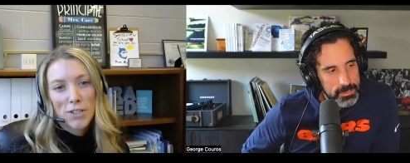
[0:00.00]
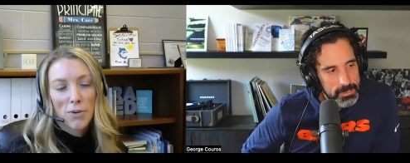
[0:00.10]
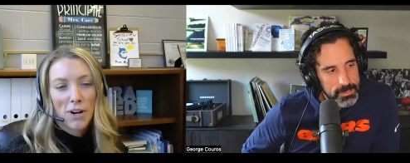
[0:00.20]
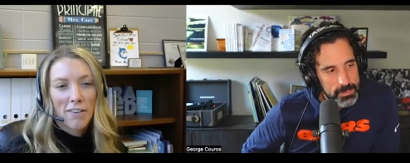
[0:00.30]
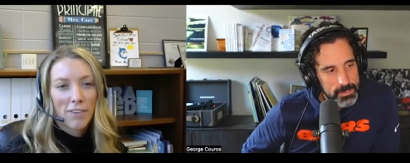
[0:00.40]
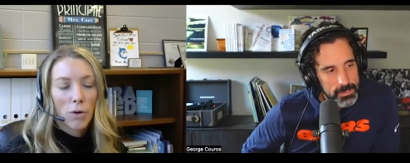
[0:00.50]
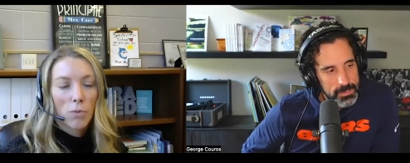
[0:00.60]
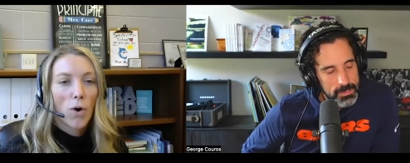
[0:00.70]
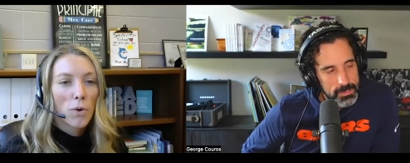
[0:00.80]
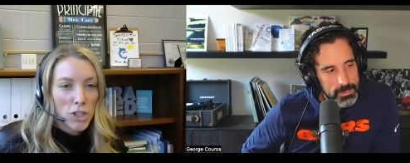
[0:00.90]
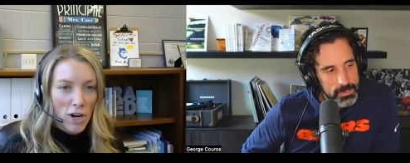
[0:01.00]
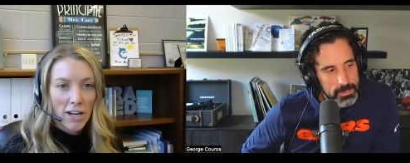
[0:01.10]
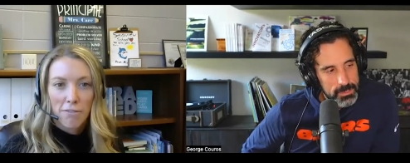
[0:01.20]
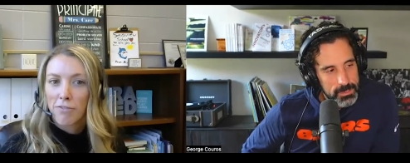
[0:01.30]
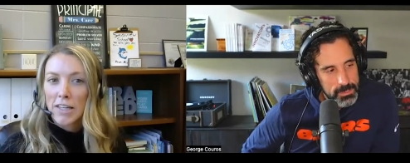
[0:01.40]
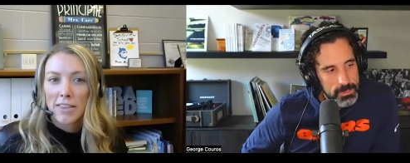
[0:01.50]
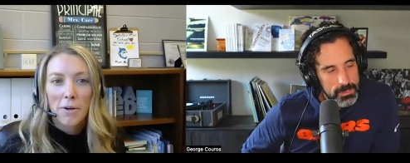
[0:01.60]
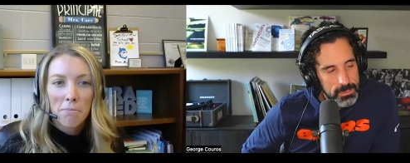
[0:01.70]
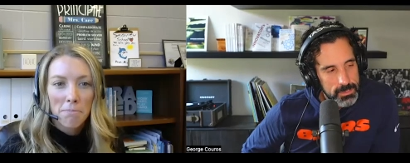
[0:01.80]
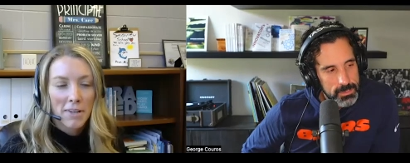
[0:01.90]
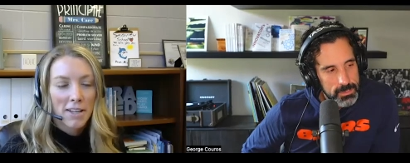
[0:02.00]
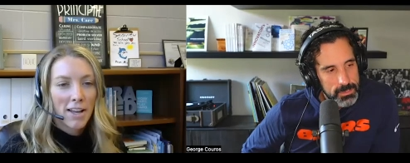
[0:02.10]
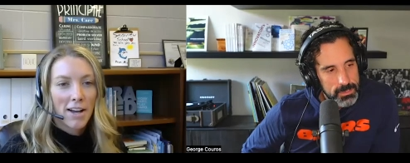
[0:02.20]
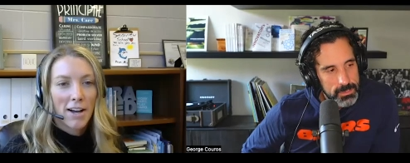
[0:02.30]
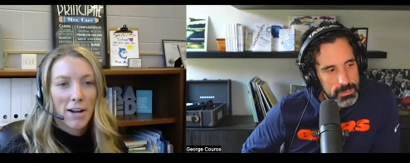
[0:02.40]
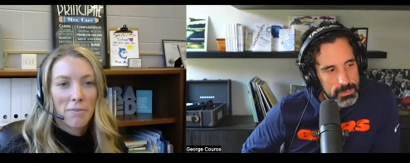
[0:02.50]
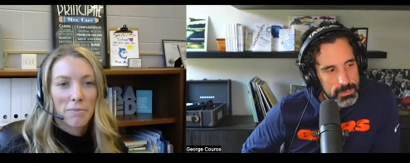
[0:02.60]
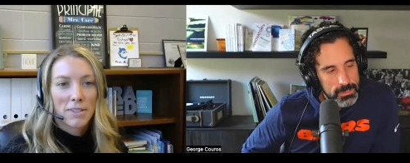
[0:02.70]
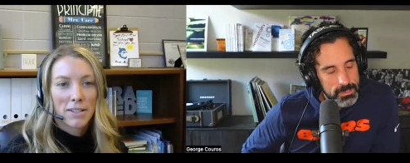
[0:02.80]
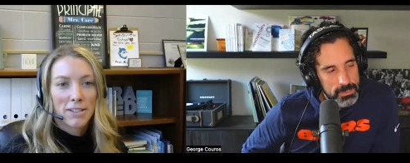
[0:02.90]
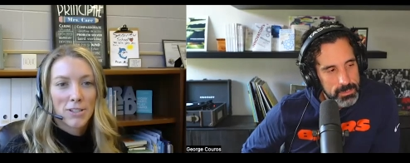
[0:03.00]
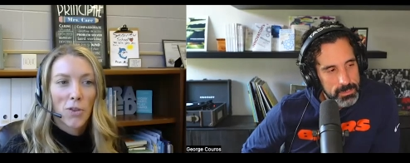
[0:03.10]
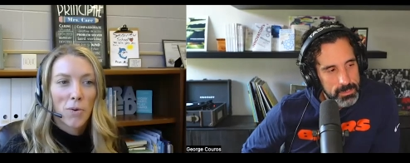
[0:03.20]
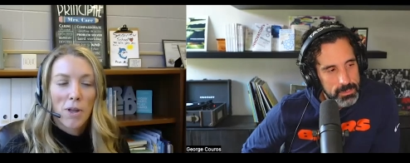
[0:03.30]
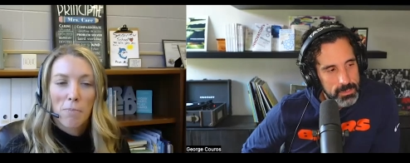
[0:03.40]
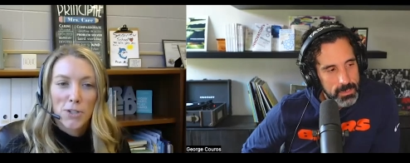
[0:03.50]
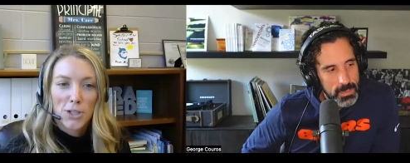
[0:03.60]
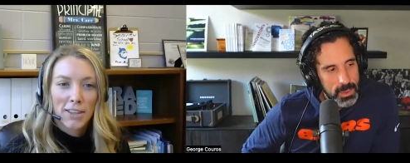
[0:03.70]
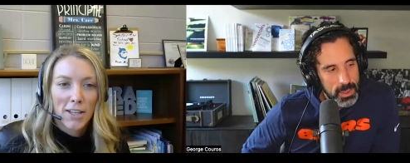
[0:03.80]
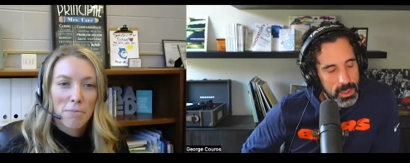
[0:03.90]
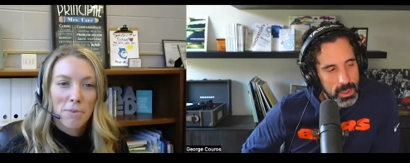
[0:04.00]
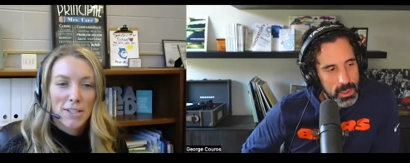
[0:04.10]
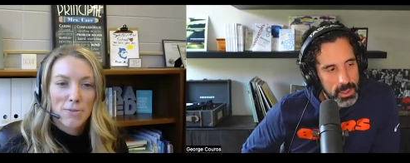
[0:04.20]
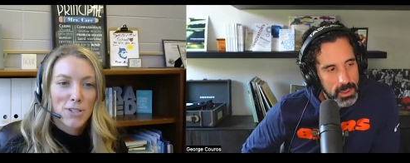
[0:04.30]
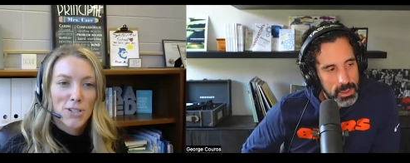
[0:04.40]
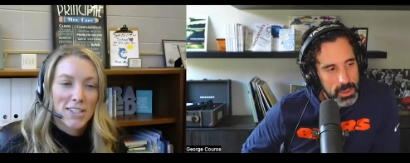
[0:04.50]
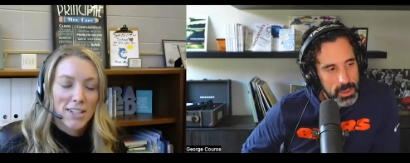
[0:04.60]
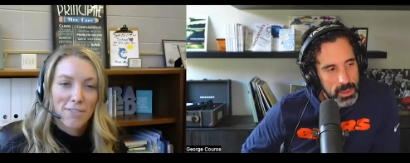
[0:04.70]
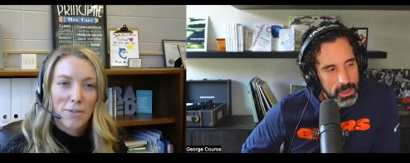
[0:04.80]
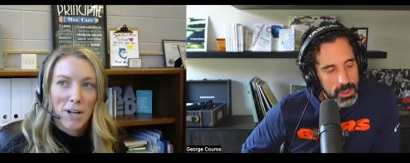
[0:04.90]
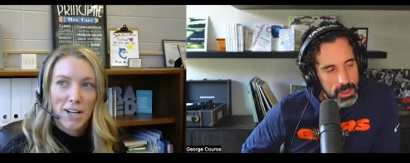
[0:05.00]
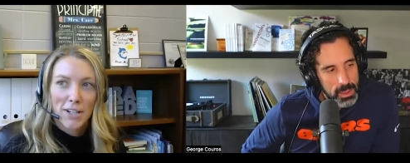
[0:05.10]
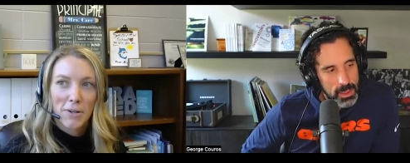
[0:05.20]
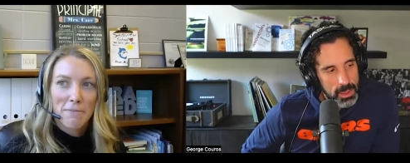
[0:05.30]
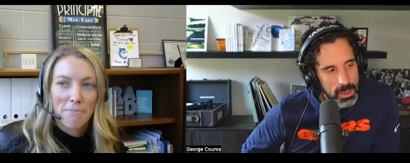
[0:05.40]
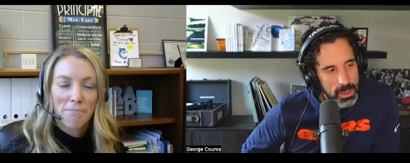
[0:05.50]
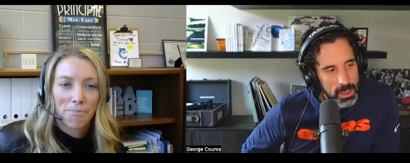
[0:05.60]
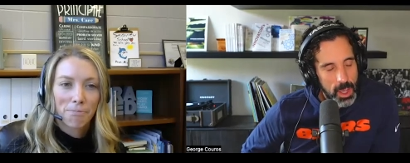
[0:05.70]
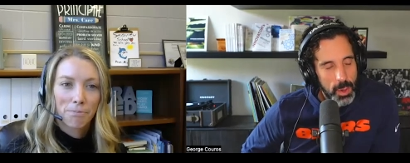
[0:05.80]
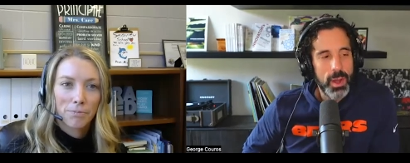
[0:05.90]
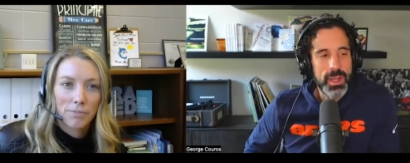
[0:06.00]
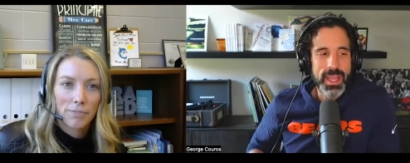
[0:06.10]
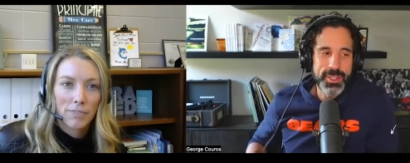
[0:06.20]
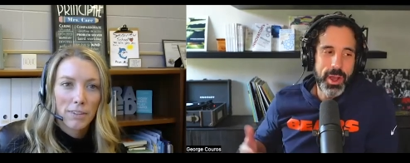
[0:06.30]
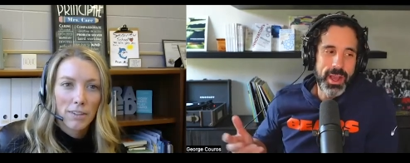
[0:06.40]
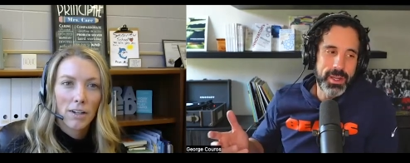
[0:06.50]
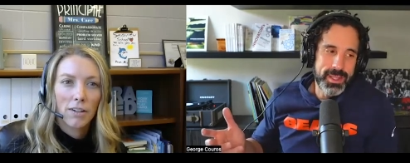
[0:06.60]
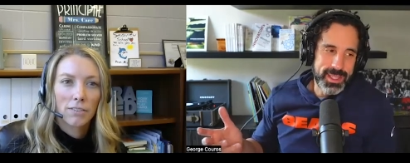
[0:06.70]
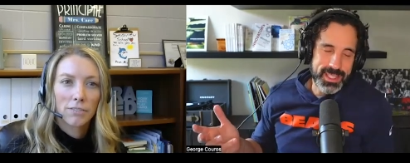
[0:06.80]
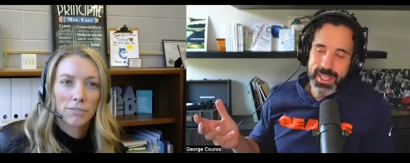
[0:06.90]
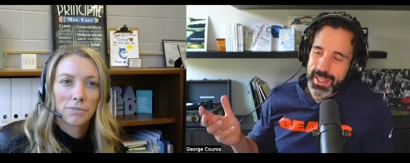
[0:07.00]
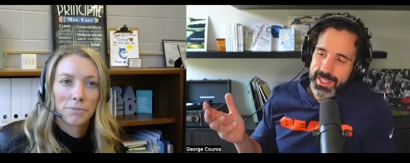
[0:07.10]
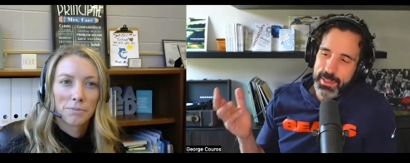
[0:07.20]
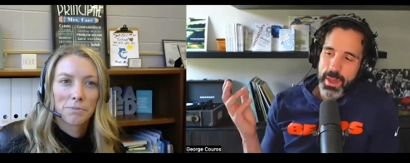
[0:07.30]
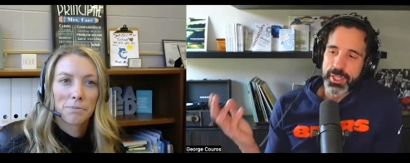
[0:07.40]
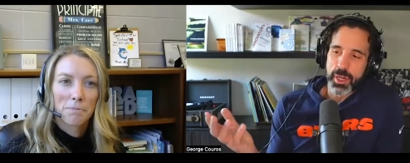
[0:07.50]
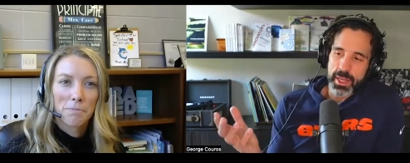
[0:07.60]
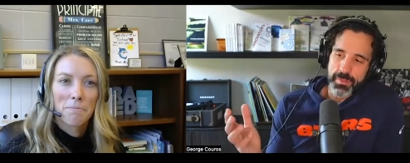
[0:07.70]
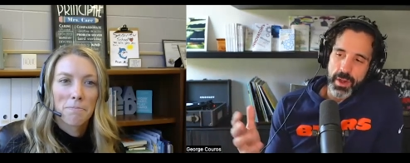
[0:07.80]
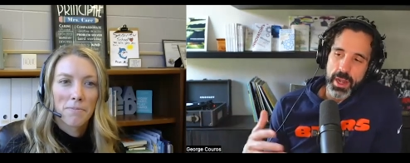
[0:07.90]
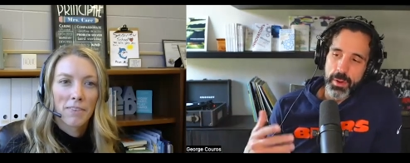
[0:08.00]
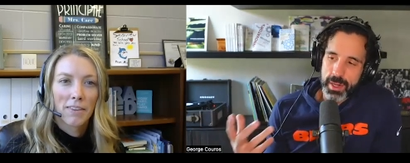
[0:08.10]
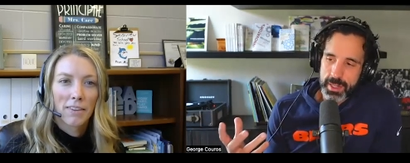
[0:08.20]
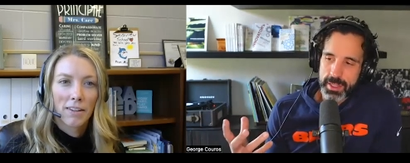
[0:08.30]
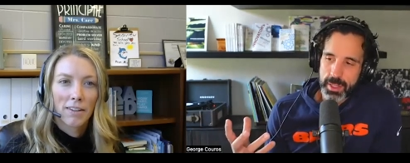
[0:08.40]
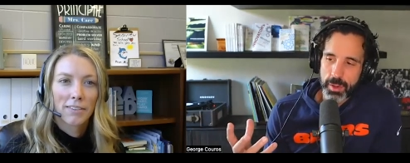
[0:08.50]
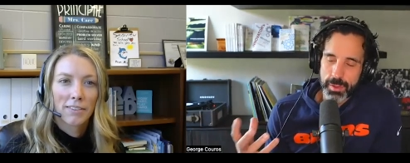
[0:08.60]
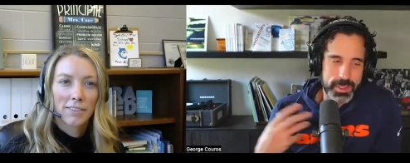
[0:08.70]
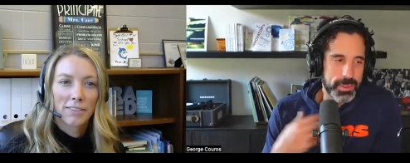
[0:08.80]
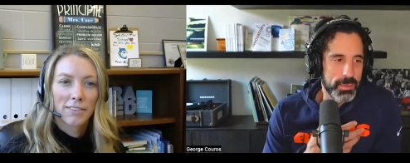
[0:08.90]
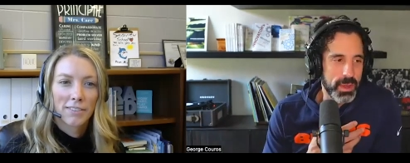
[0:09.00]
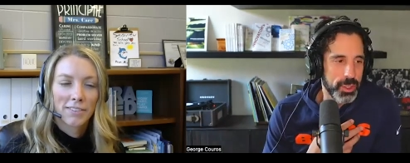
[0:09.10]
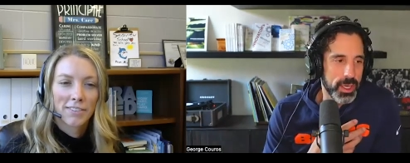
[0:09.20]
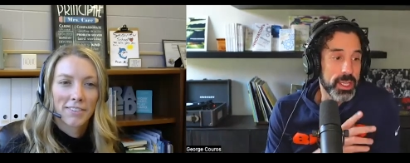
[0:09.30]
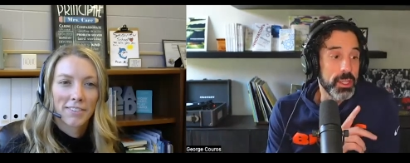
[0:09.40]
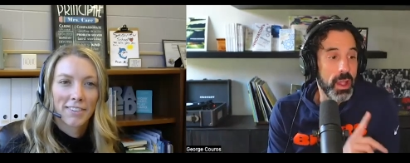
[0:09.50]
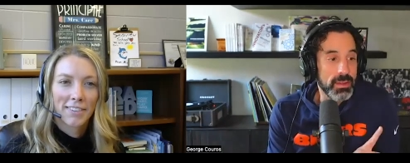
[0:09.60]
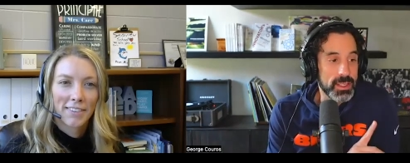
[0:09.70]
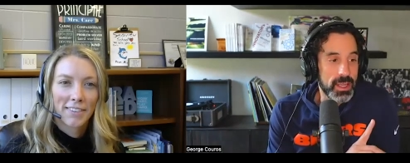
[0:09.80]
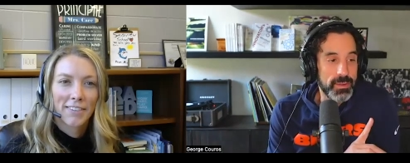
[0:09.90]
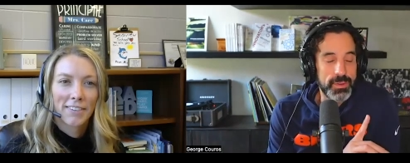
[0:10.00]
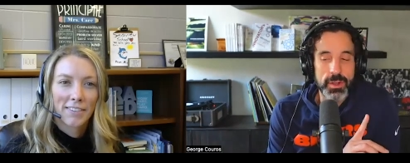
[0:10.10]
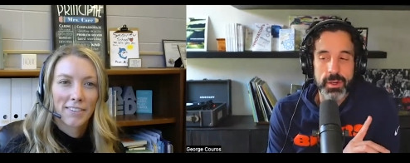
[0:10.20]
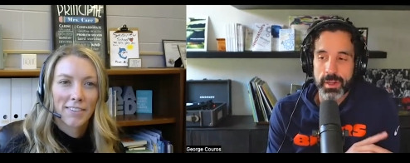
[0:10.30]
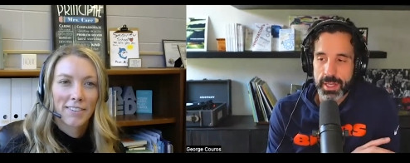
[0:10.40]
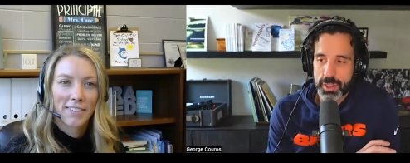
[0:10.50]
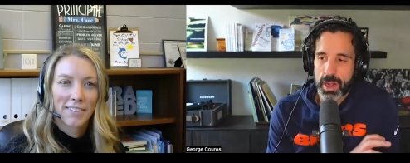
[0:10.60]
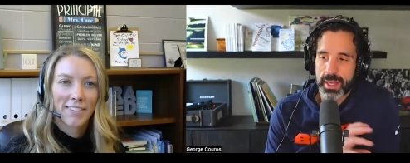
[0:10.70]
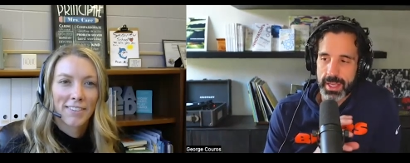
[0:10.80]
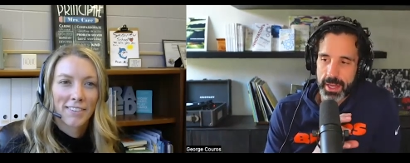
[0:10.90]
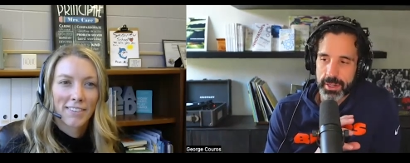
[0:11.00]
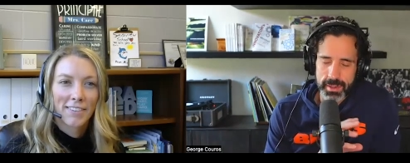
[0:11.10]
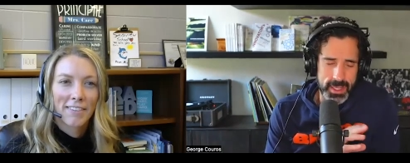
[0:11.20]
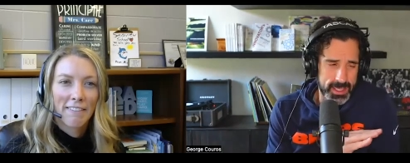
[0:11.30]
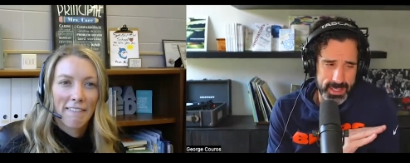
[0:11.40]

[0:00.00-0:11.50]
Speaker 1: to. And I feel like we're always trying to feed them um, to show them we appreciate them. And this was just a different way to do it.
Speaker 2: Well, okay, so I this this is my trick for anyone. You know, this was my trick. You have to if you're like trying to get your because